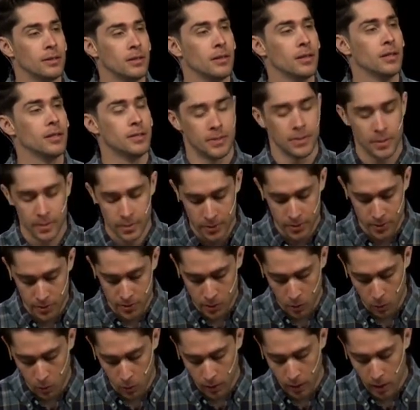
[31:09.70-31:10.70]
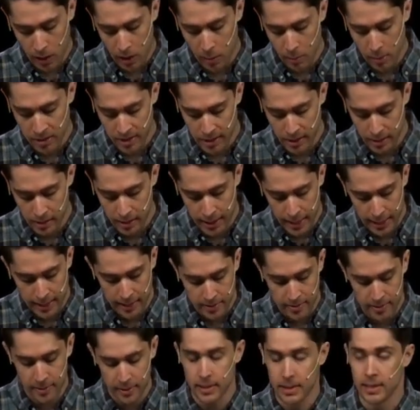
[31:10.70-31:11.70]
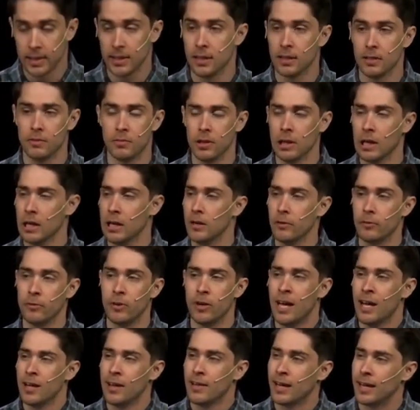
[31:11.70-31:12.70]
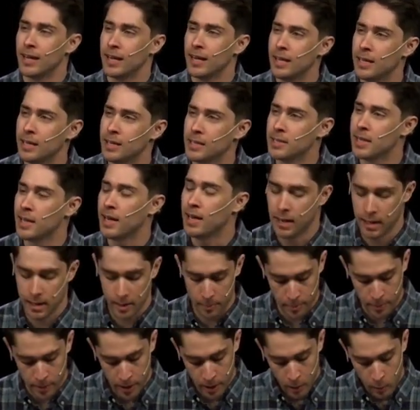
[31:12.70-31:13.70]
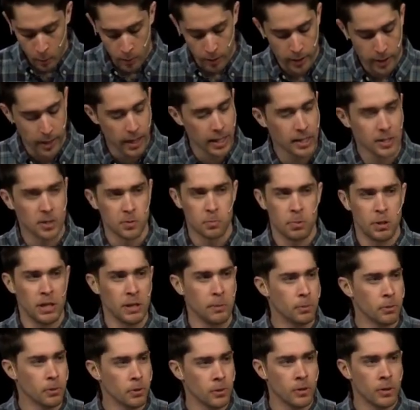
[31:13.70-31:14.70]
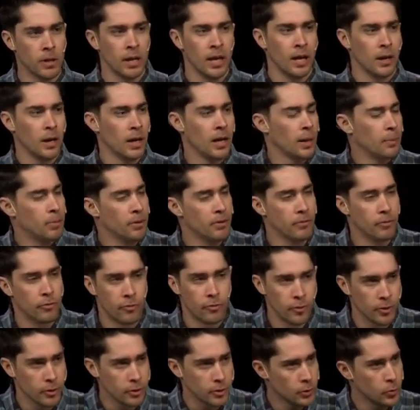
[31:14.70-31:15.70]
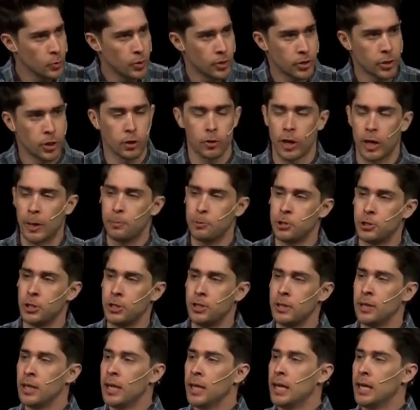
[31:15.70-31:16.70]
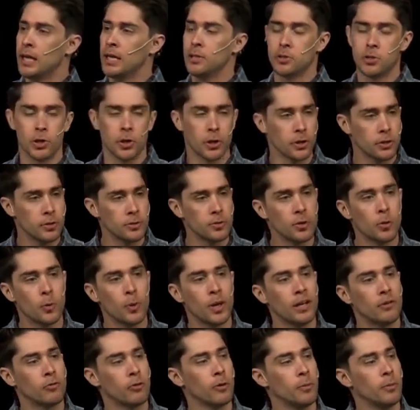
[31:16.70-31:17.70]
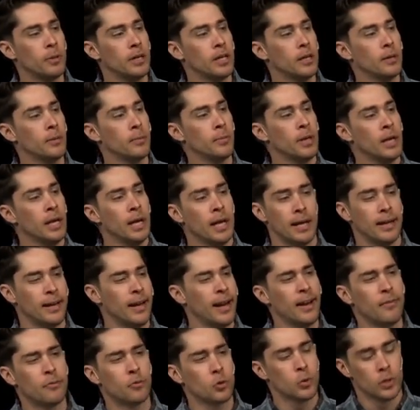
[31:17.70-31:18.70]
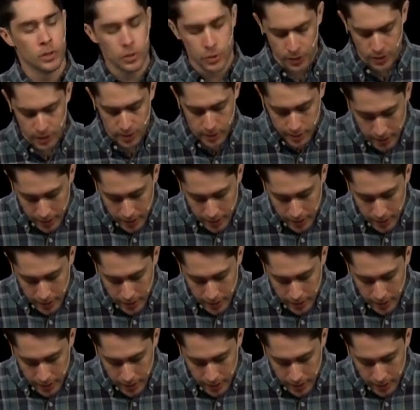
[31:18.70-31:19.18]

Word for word: This is a story about the legacy of love. That in a time where God's people have been filled with corruption and turned away from Him, and everyone just